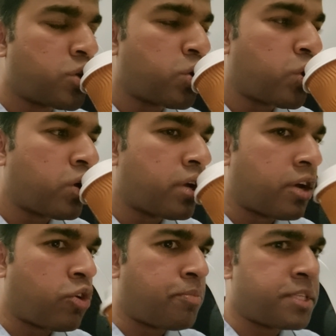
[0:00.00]

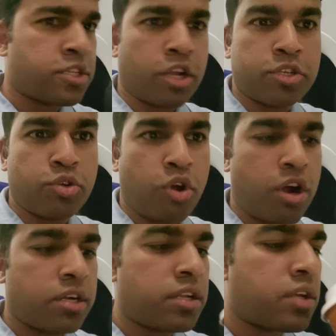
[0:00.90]
I hope it's not too
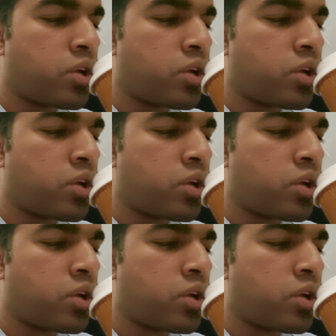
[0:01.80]
hot.